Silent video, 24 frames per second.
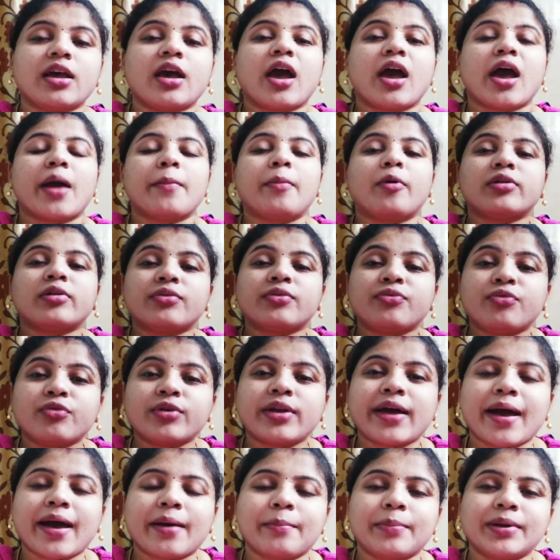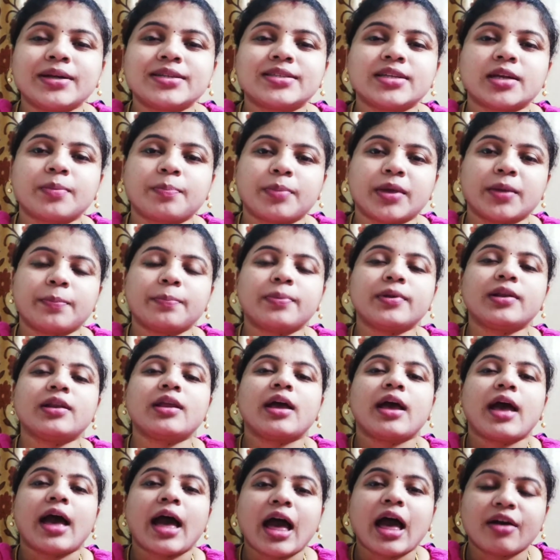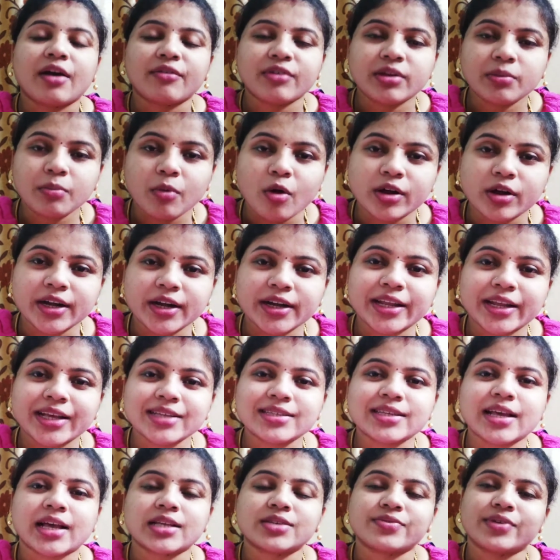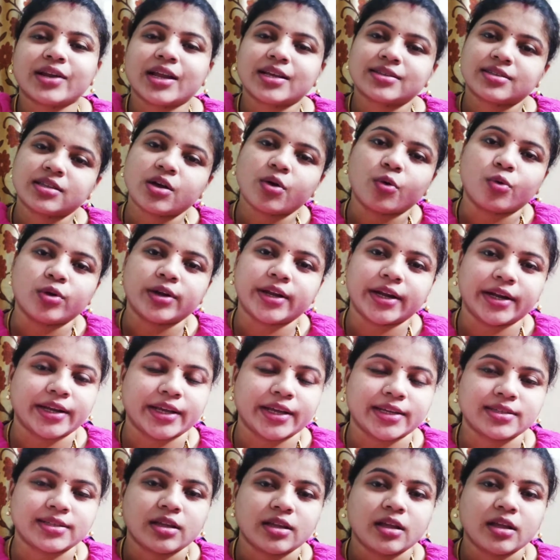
about the food habits that people have in modern days as well as the olden days.